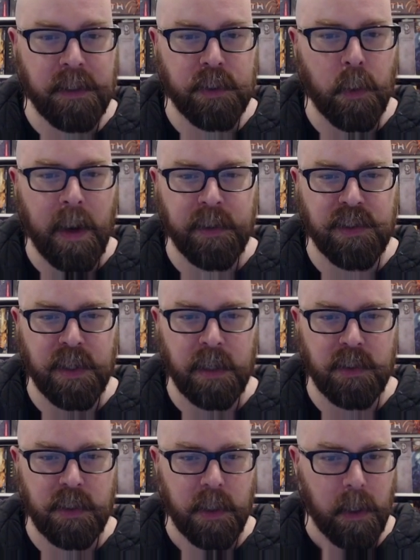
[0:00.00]
So I
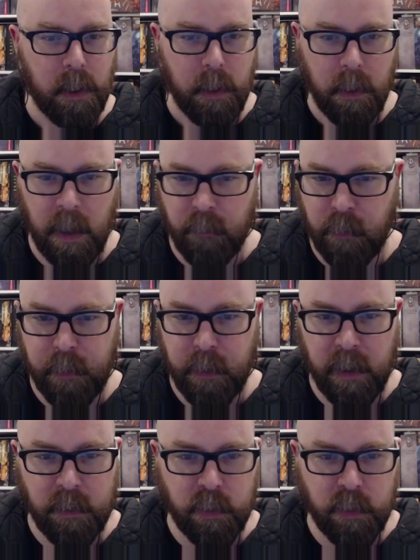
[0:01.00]
set everything.